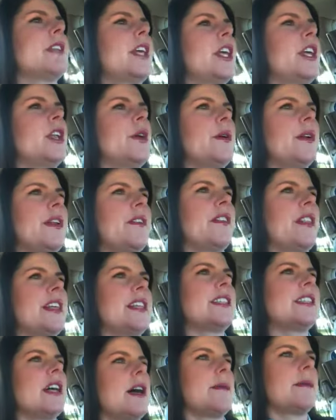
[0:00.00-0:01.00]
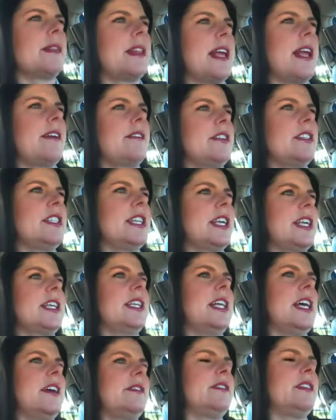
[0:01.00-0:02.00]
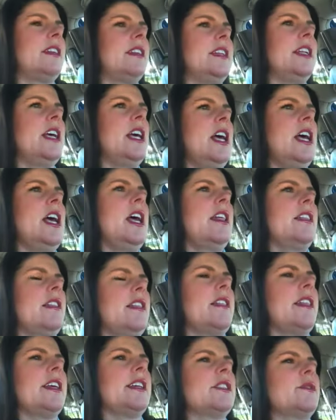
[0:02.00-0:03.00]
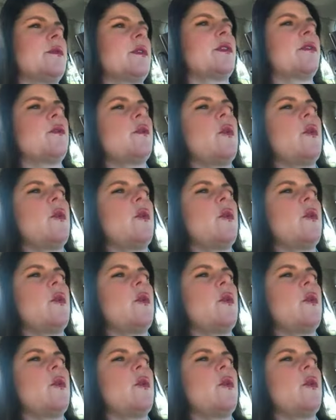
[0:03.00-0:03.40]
You know, whenever they stop and they have to take a left, and then they swerve